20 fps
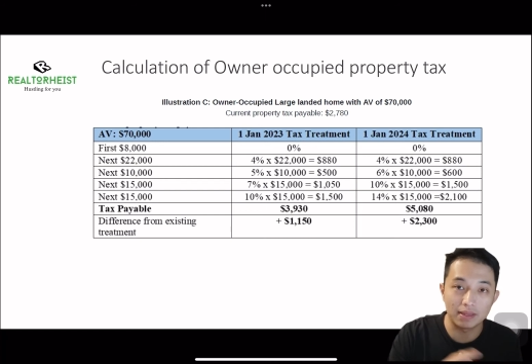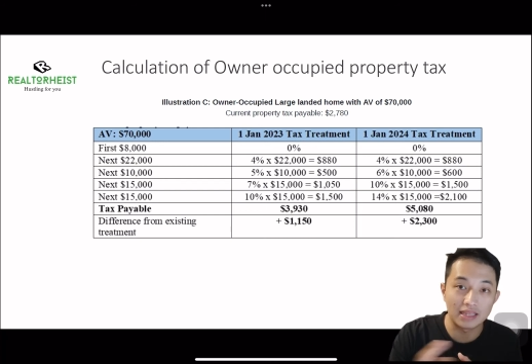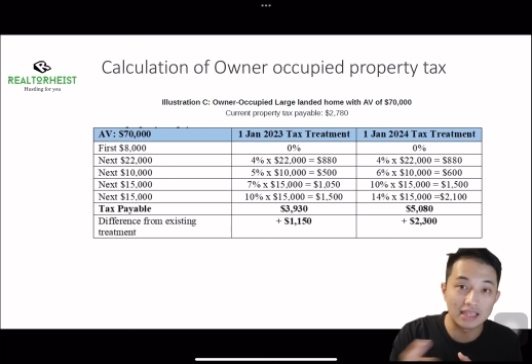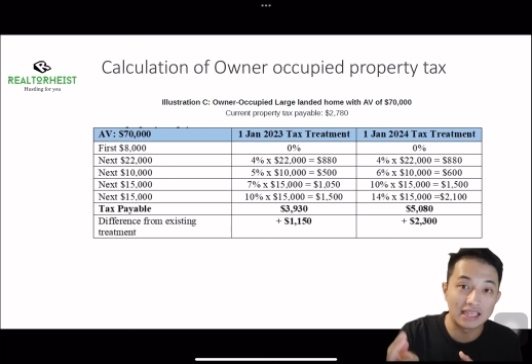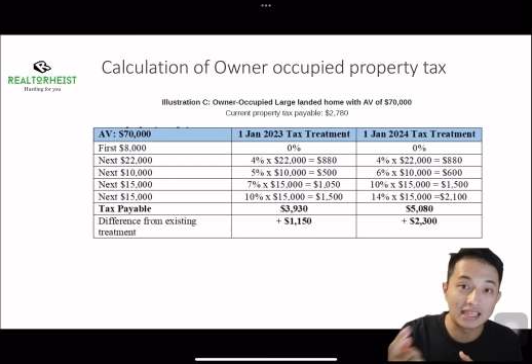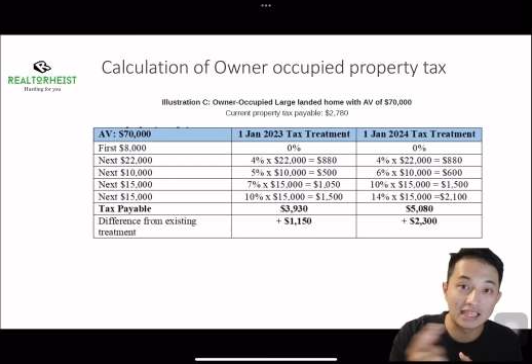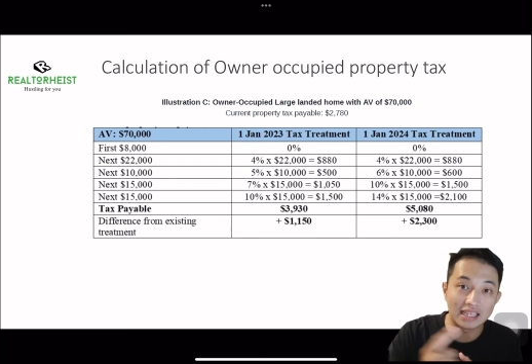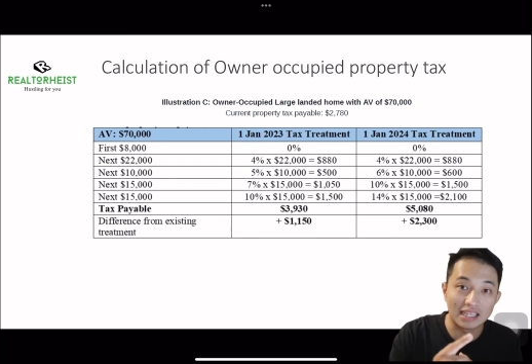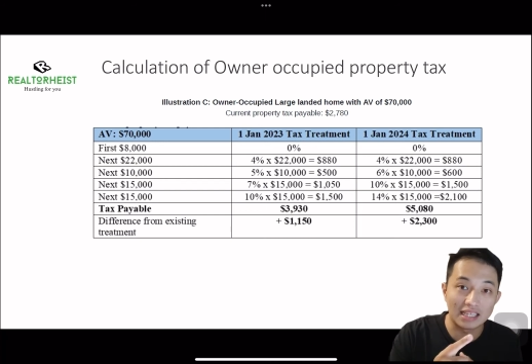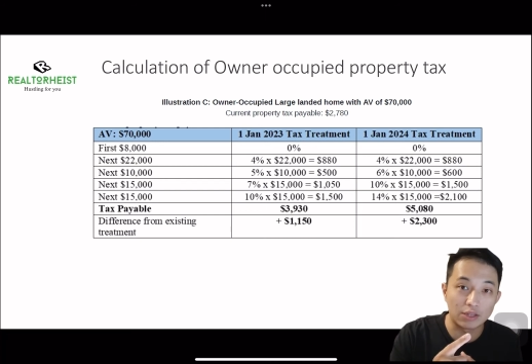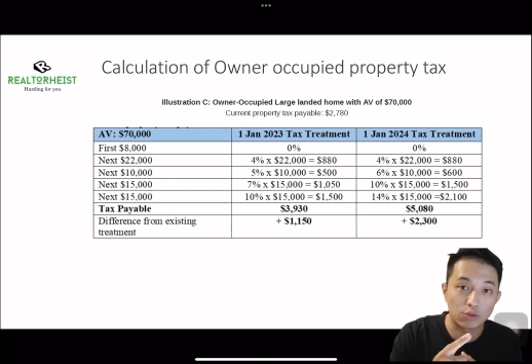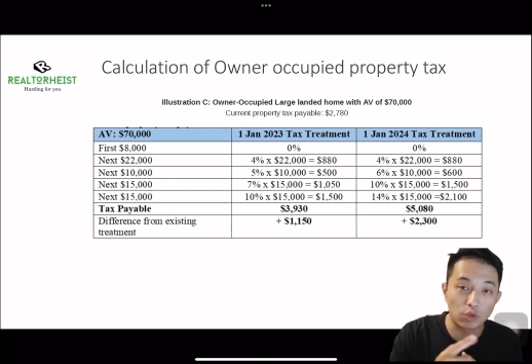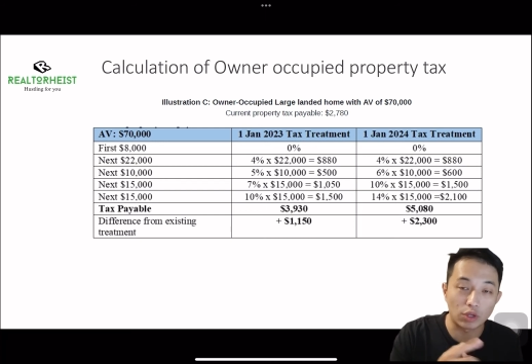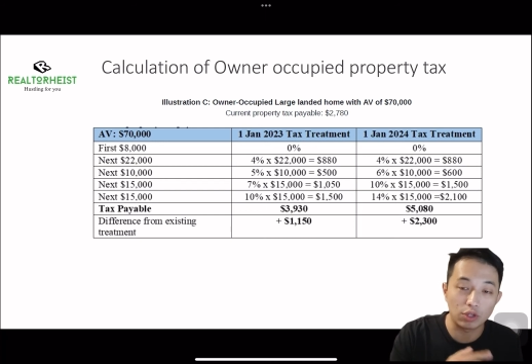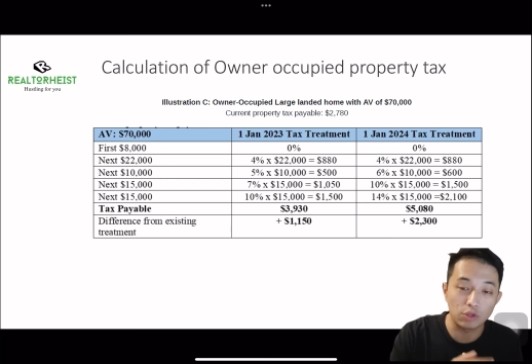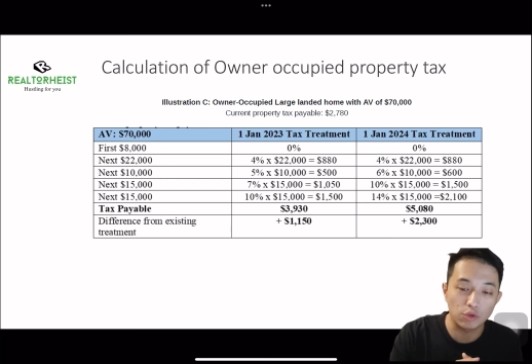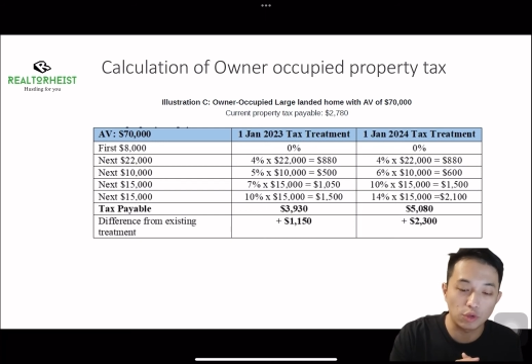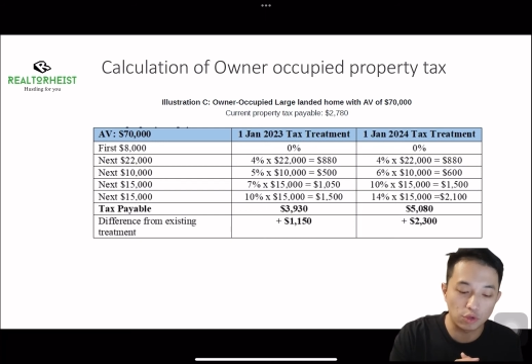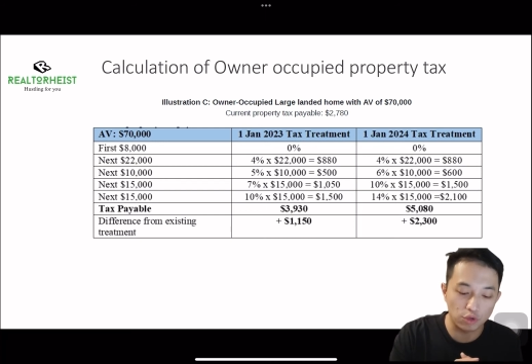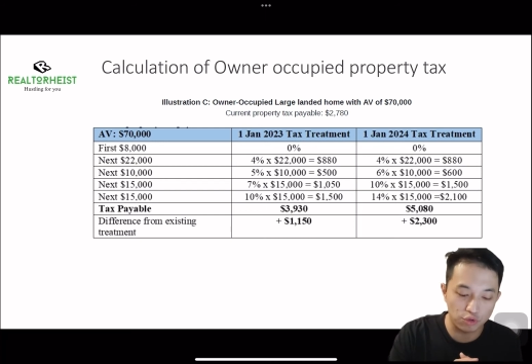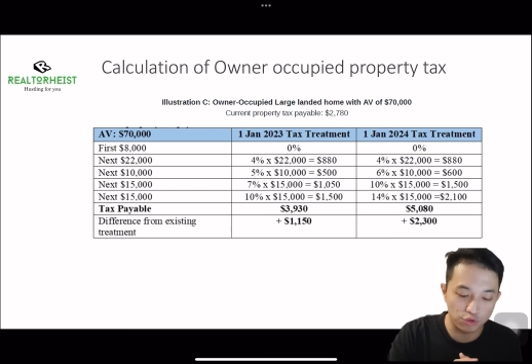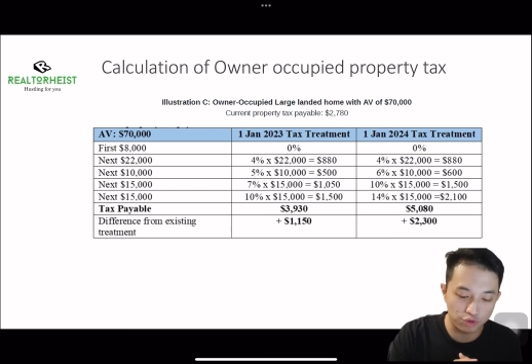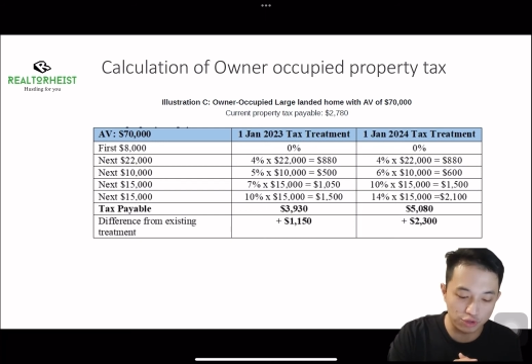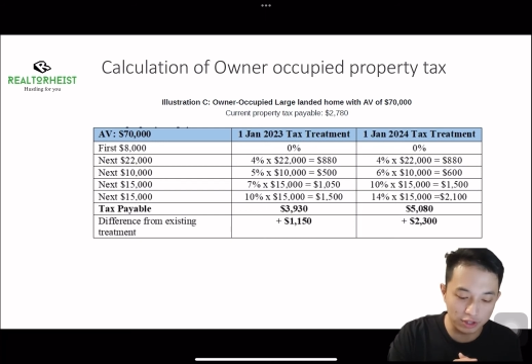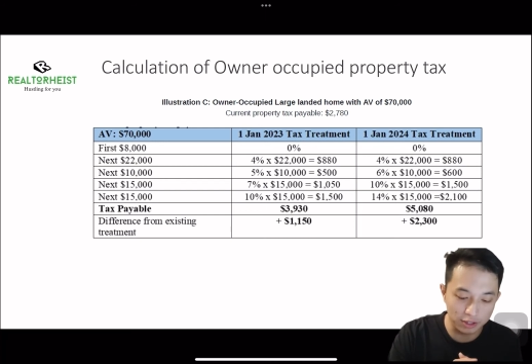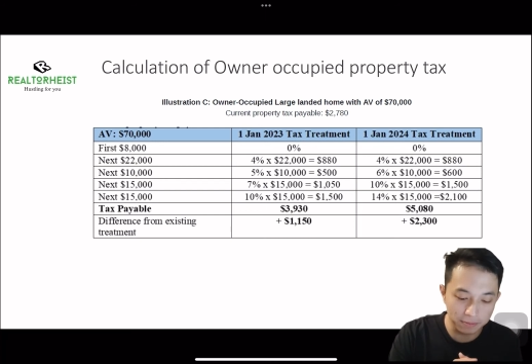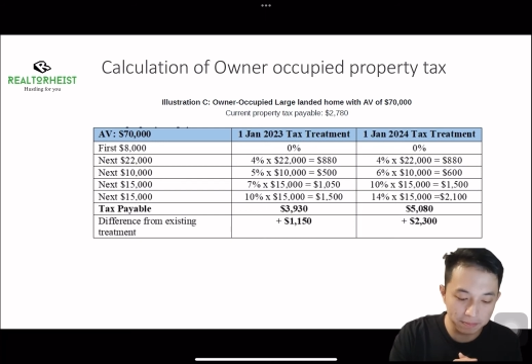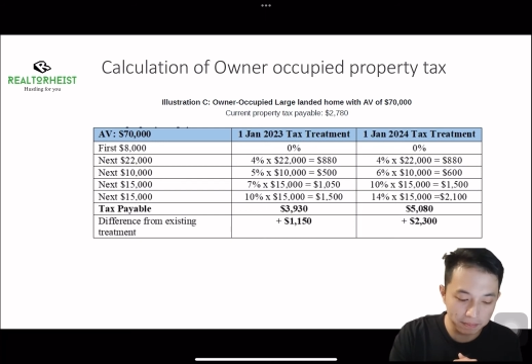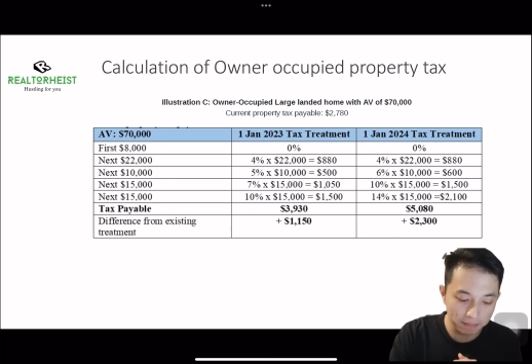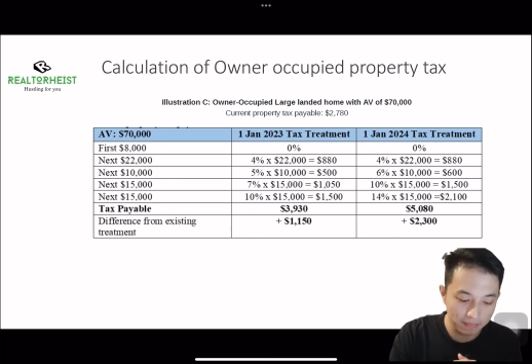in
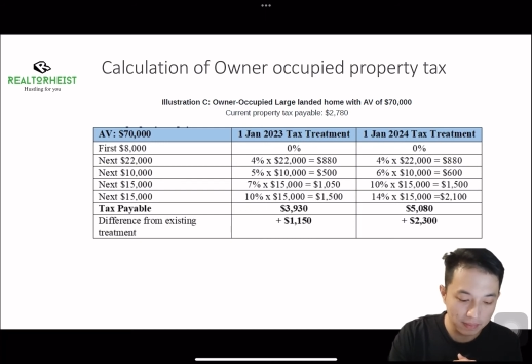2023,